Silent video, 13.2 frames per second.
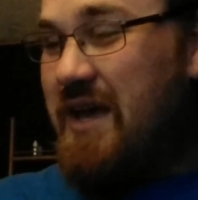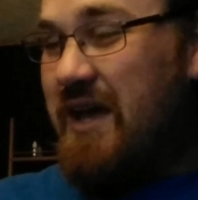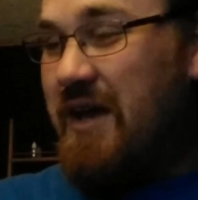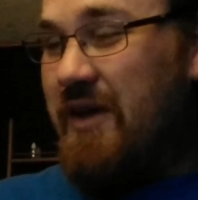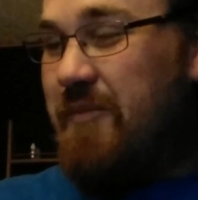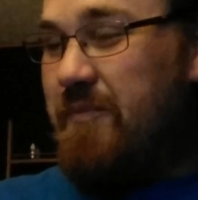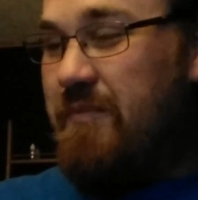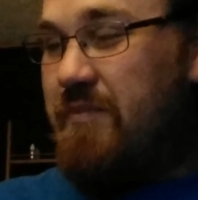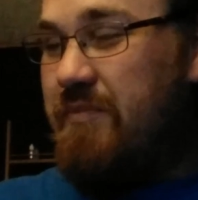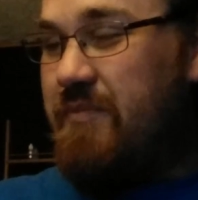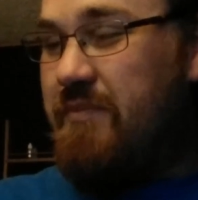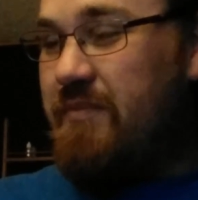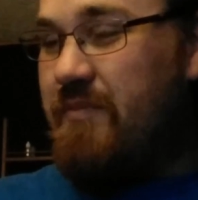
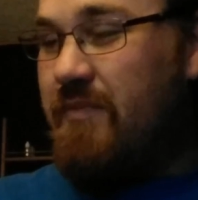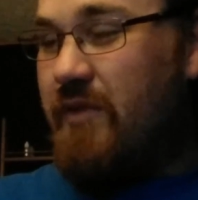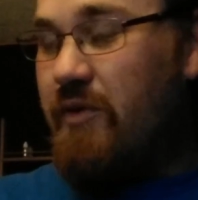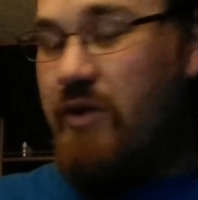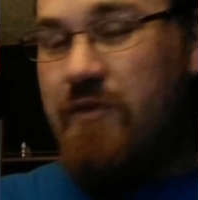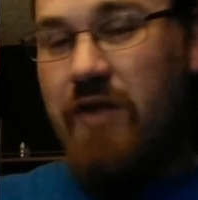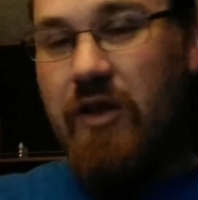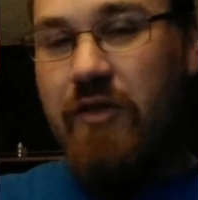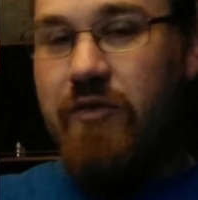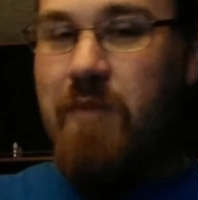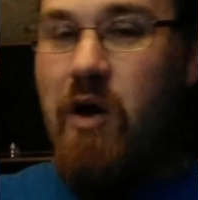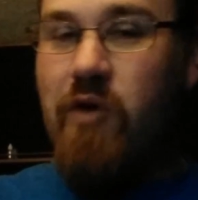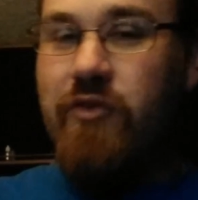or even on a
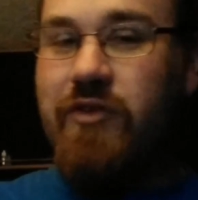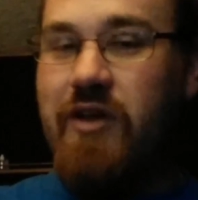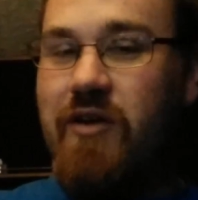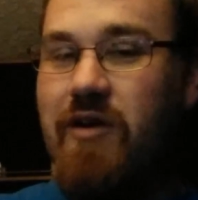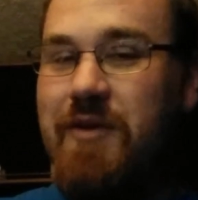small scale.